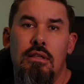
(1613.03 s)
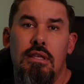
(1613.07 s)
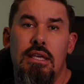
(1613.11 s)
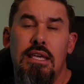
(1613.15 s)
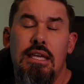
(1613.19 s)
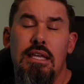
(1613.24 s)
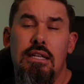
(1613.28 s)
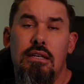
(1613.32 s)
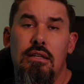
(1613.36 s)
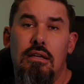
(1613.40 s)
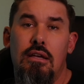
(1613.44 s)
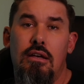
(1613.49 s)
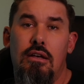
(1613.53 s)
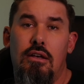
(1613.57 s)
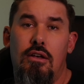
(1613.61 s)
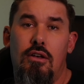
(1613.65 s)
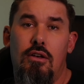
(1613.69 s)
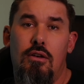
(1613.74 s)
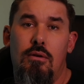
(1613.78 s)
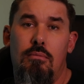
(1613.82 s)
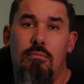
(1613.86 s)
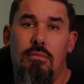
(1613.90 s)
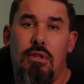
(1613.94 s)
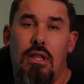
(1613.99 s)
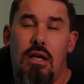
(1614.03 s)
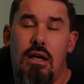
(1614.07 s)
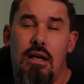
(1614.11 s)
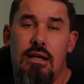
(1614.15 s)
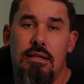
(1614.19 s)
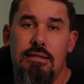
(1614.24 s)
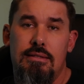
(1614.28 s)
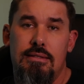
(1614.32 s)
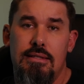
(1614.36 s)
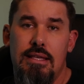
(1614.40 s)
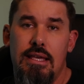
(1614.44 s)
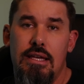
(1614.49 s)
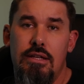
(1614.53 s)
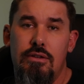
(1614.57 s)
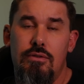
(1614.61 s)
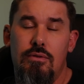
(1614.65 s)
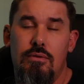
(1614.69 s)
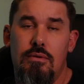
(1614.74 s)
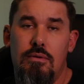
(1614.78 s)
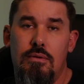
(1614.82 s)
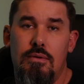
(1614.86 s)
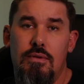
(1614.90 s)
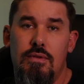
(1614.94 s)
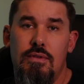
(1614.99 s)
income loss
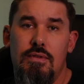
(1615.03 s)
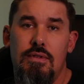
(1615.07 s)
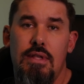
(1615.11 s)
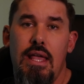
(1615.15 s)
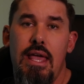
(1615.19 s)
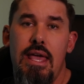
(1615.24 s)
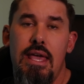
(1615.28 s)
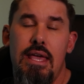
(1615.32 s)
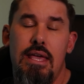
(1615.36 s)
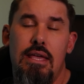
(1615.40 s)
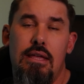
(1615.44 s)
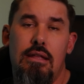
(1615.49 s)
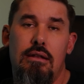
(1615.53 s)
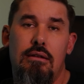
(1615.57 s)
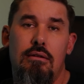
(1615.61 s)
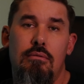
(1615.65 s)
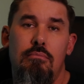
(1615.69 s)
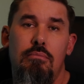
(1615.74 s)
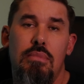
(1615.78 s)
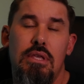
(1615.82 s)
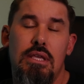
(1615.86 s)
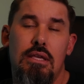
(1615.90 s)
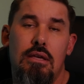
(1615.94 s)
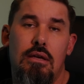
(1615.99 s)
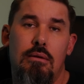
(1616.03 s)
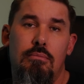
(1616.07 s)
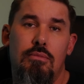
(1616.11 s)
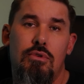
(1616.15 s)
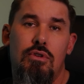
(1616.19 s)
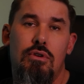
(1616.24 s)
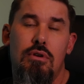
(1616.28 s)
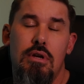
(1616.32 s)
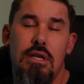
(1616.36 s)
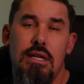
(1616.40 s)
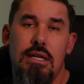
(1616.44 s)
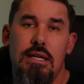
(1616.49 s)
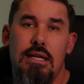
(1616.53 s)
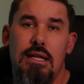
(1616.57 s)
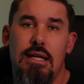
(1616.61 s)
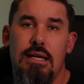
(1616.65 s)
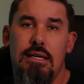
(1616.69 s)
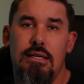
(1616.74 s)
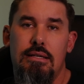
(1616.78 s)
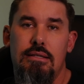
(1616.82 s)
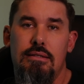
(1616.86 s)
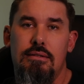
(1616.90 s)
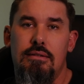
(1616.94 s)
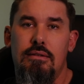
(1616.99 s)
schedules and become treated
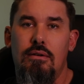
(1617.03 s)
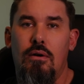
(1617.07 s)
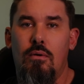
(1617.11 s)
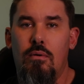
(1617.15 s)
as